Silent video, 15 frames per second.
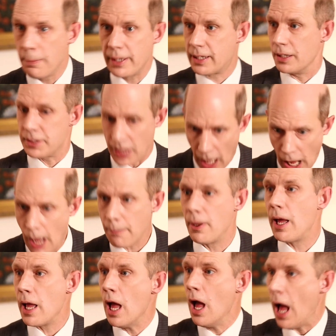Because
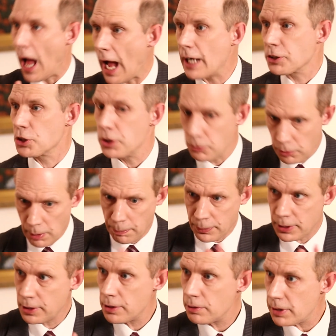Abe actually
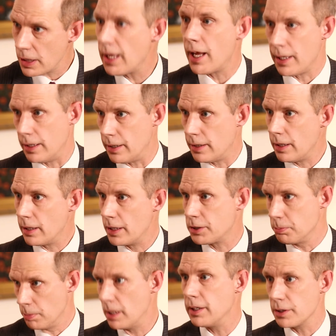repudiated his
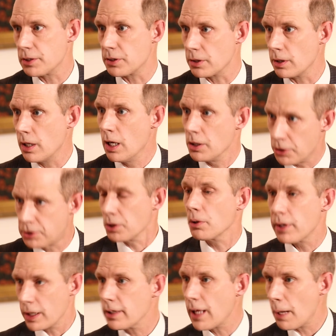minister
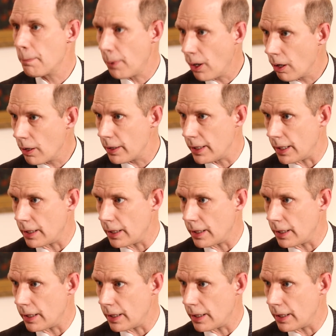during that party.